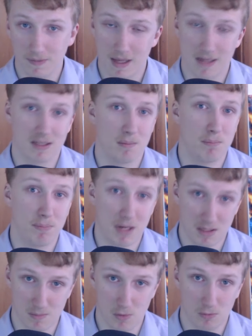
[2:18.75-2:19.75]
that's
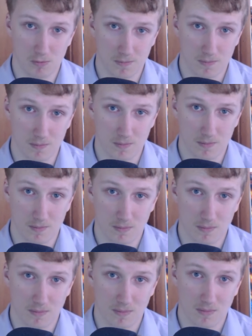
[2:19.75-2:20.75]
abysmal.
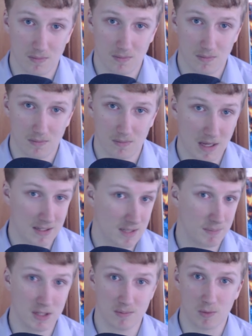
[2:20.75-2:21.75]
That's
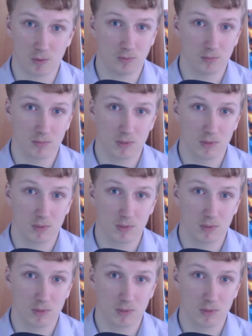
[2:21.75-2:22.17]
abysmal.